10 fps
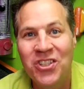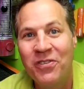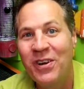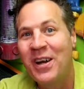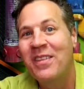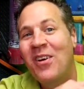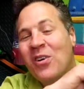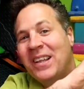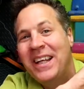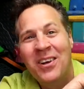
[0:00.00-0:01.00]
So if you're
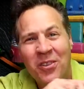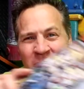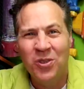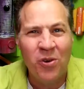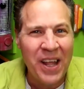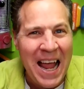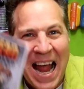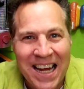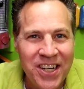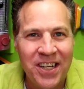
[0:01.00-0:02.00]
into, you know, those old
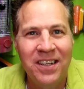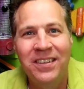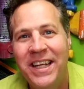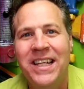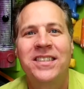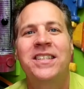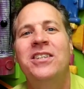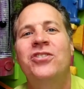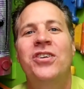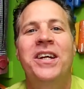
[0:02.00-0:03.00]
action,
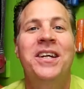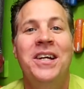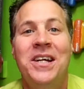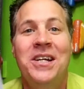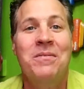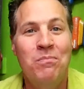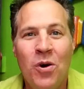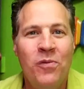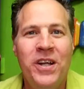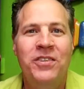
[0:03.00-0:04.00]
kid-centric
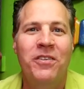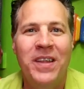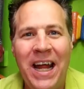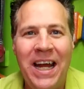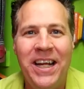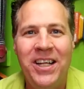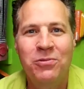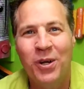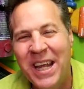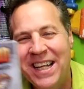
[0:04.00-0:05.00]
movies from the eighties
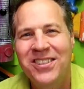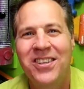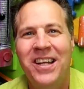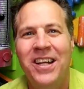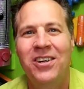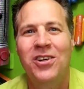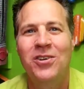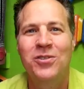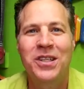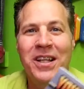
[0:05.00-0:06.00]
where kids are the
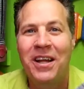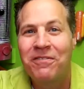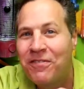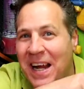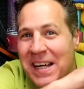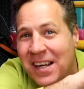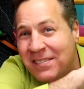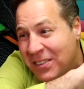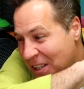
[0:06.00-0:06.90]
heroes and they fight un